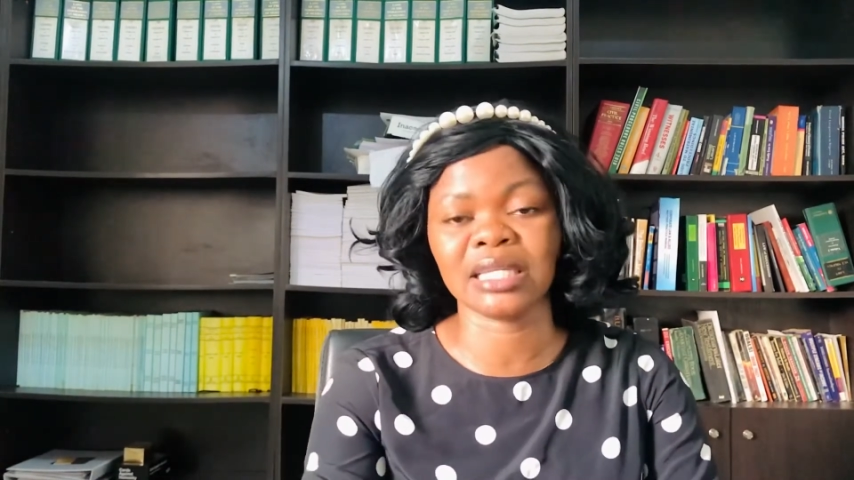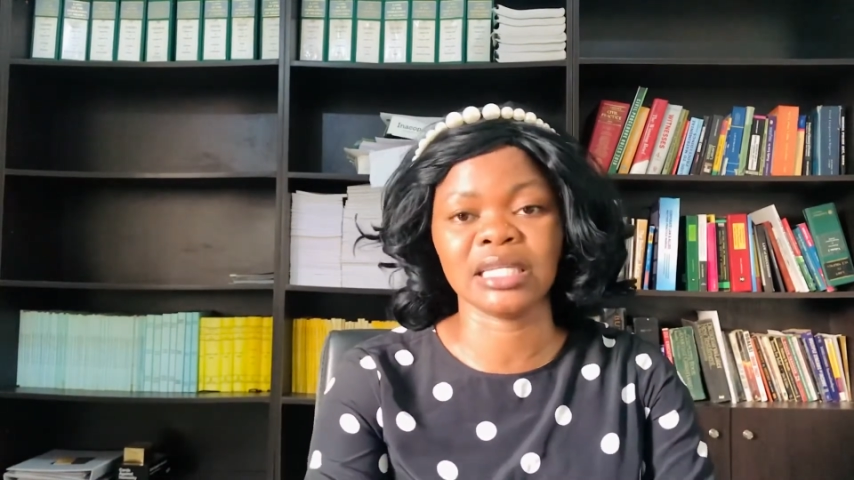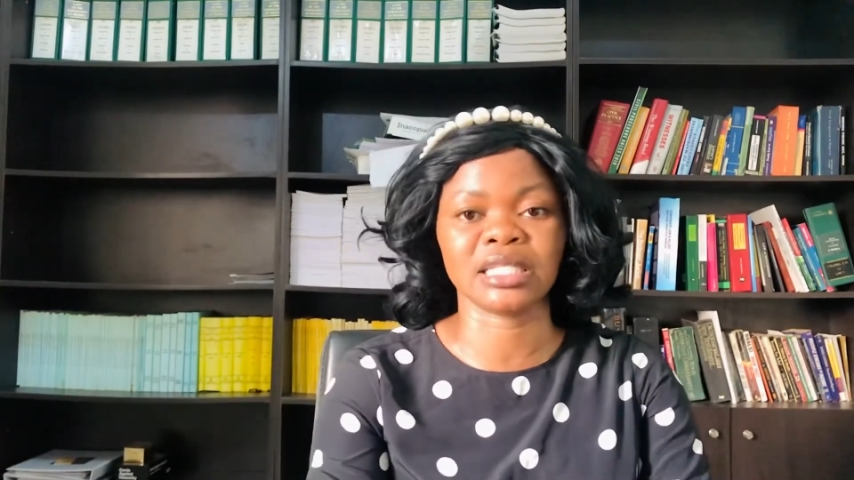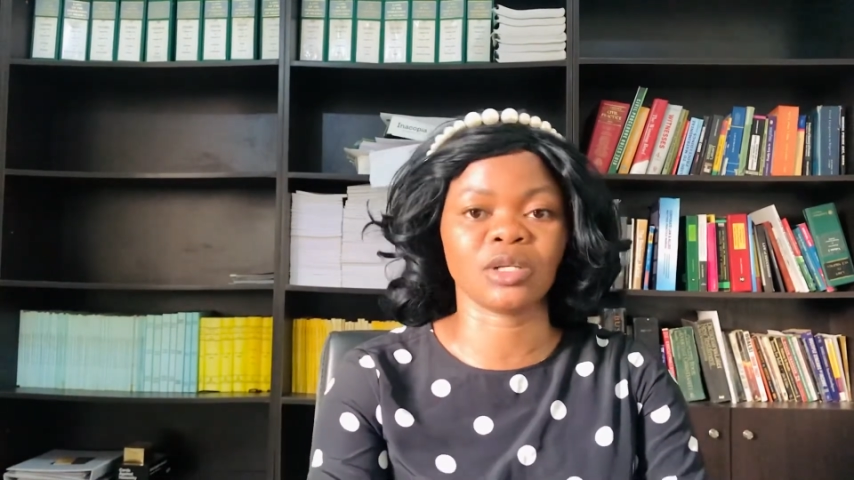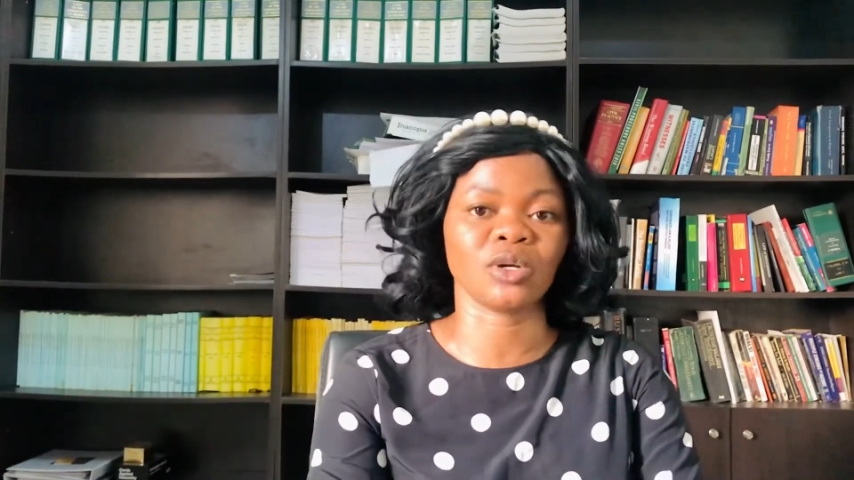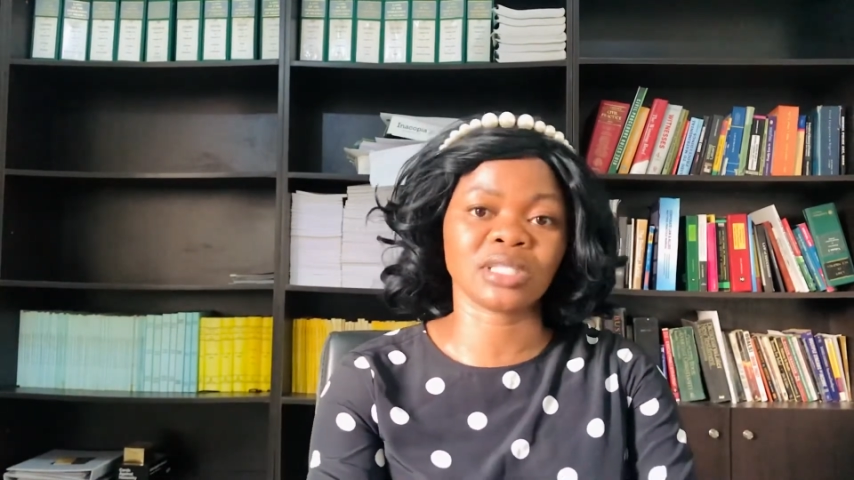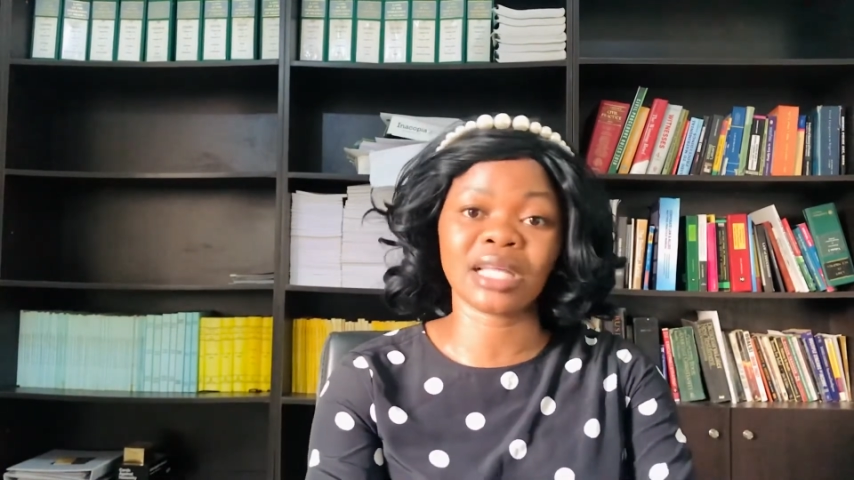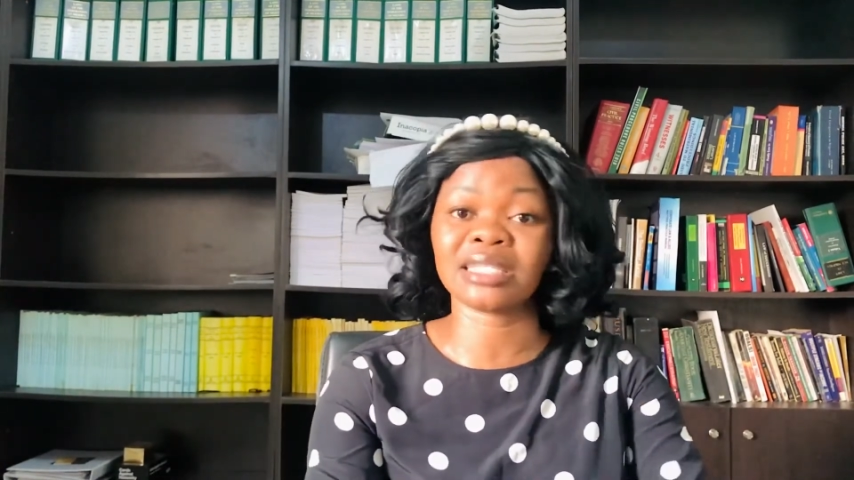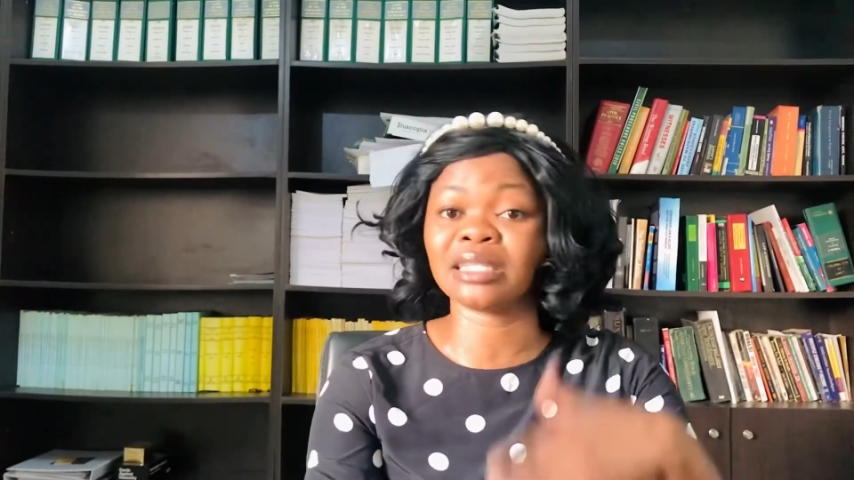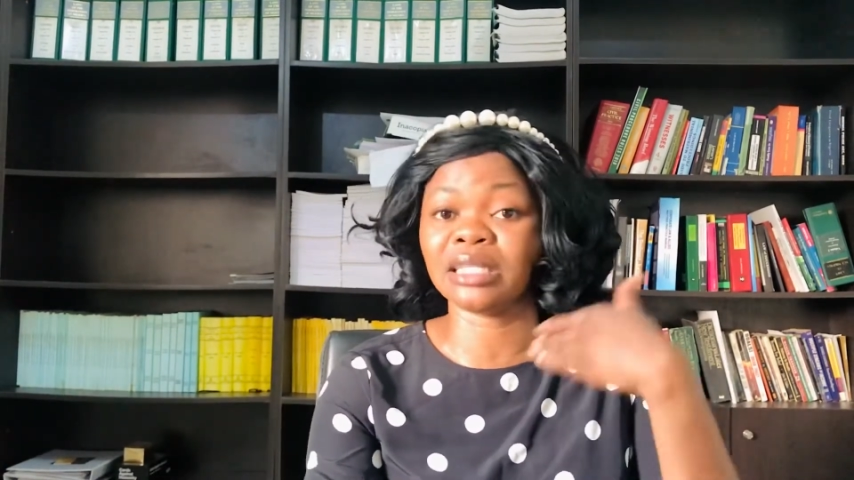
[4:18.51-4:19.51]

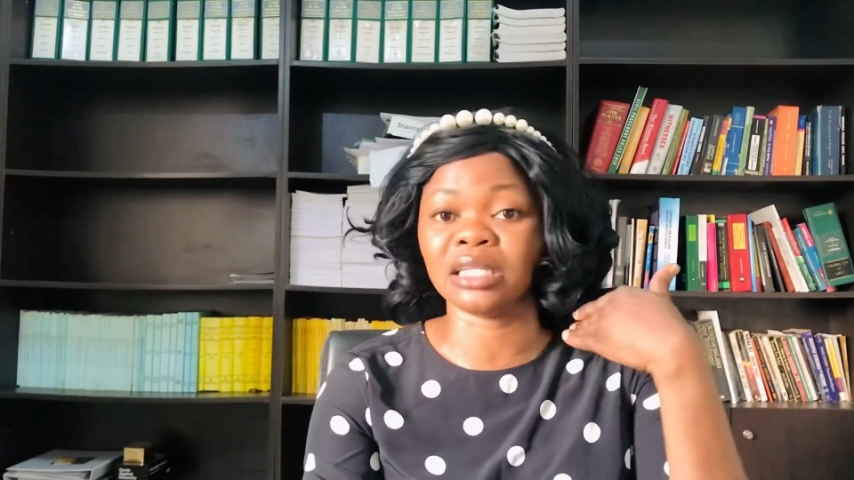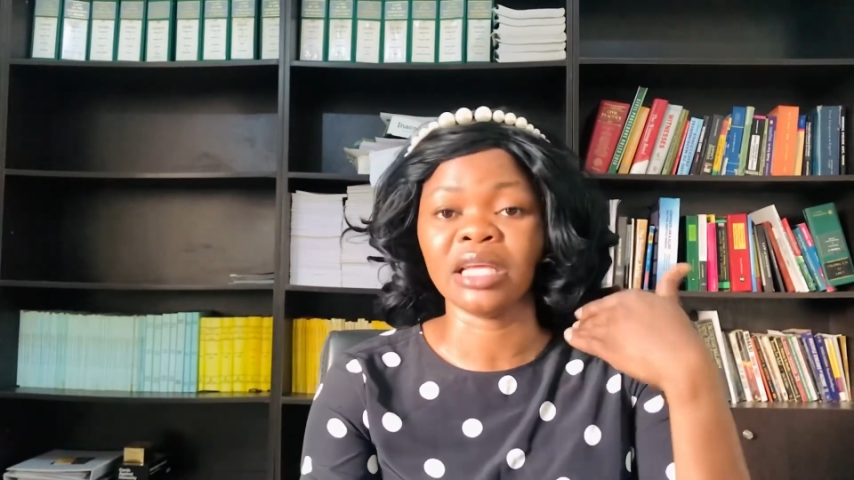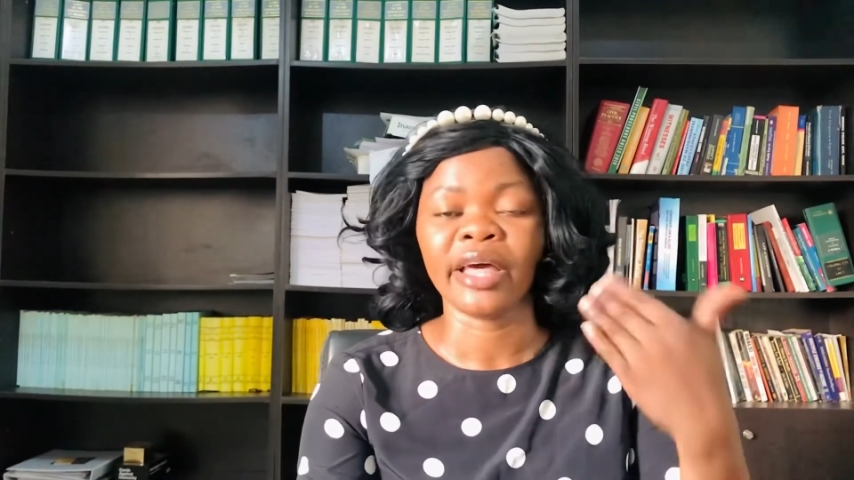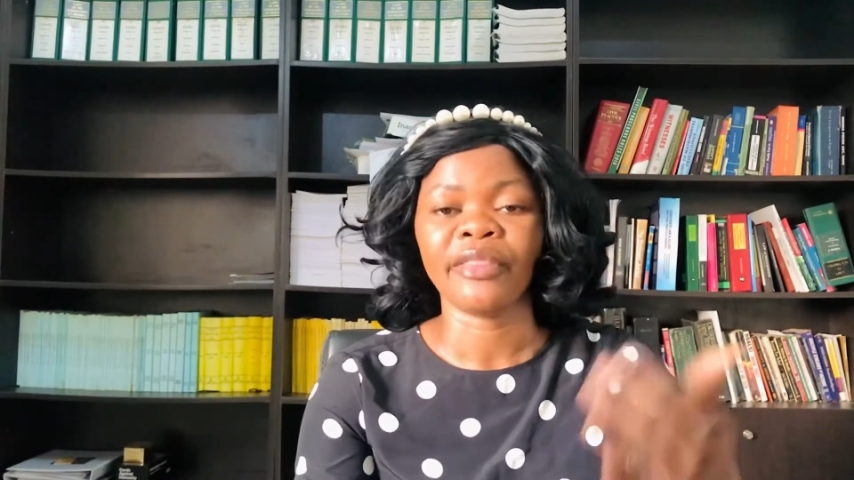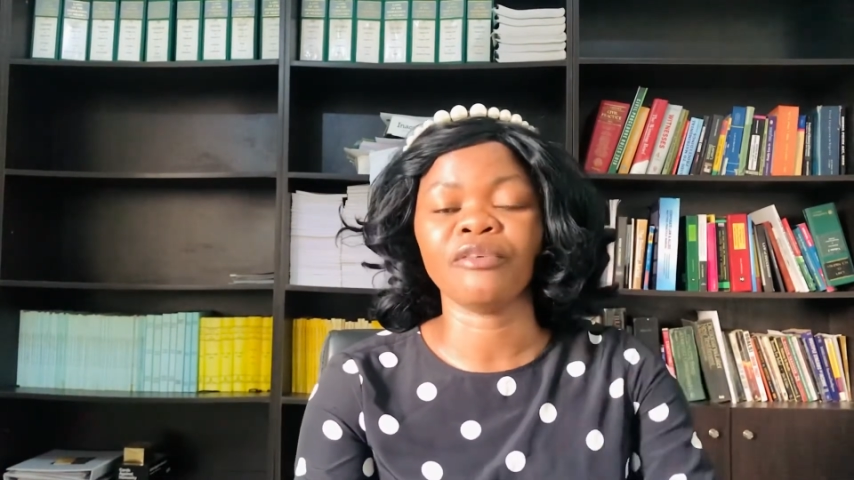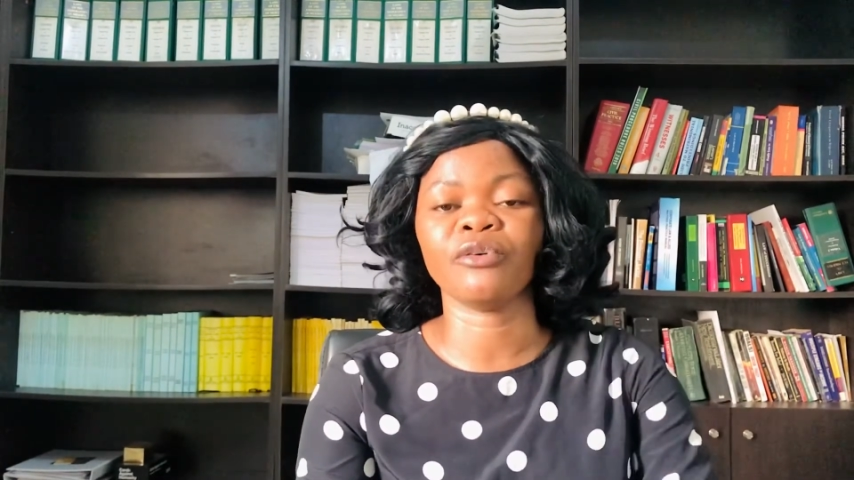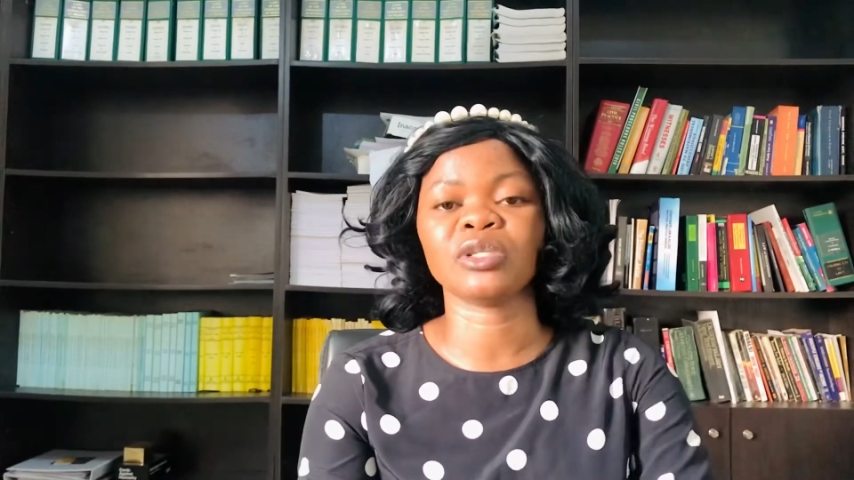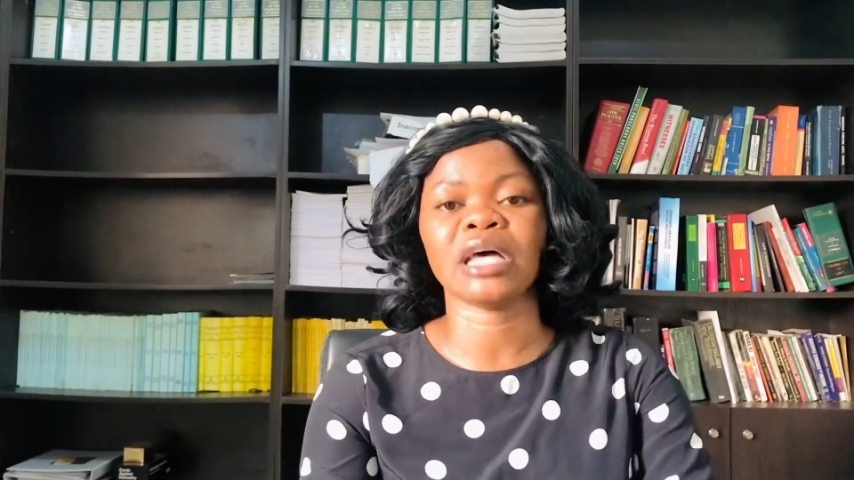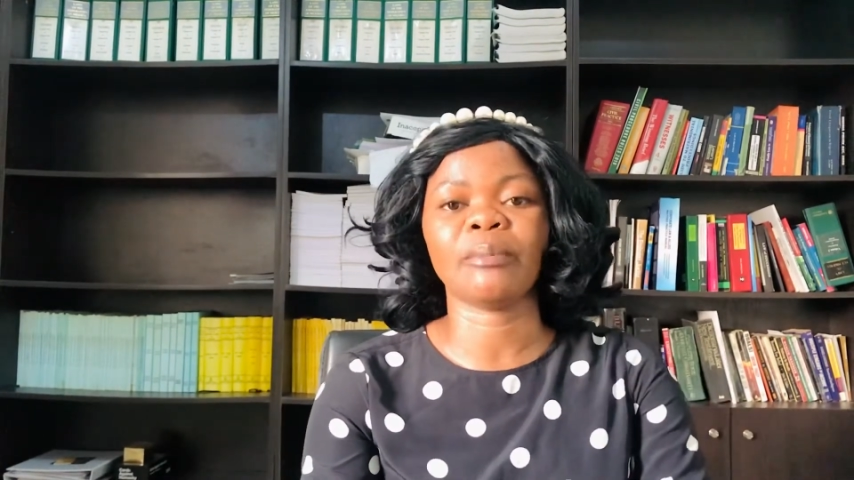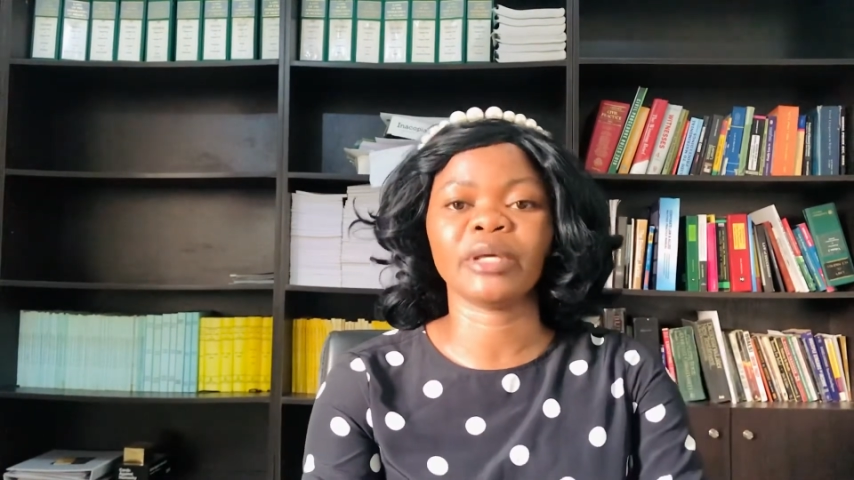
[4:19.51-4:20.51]
the divorce
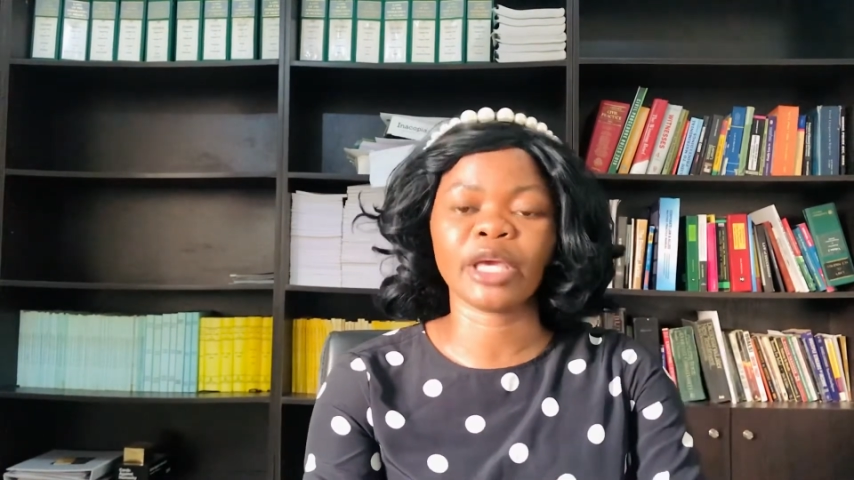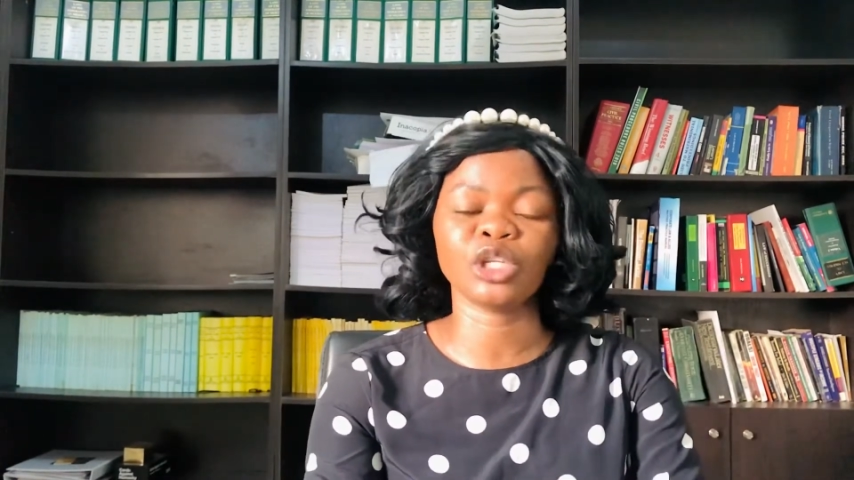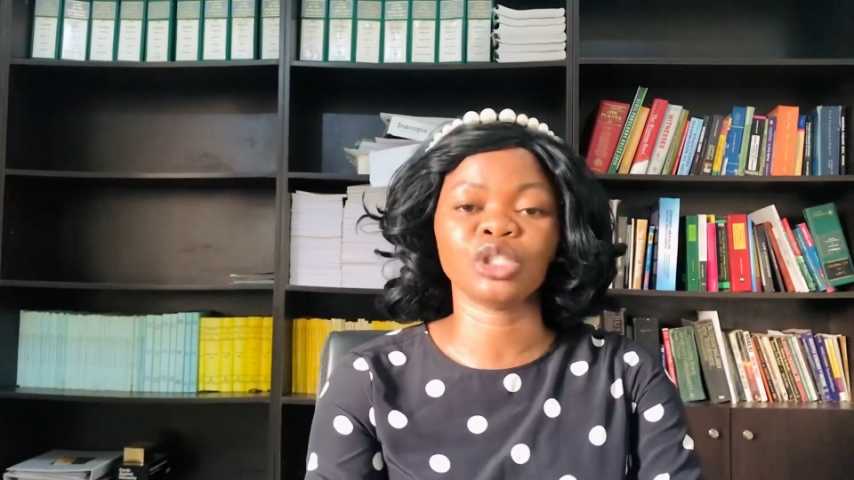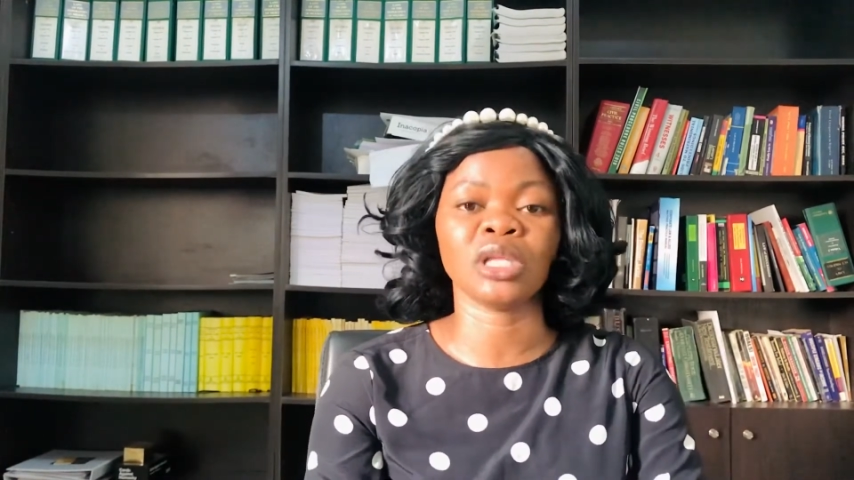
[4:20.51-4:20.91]
application.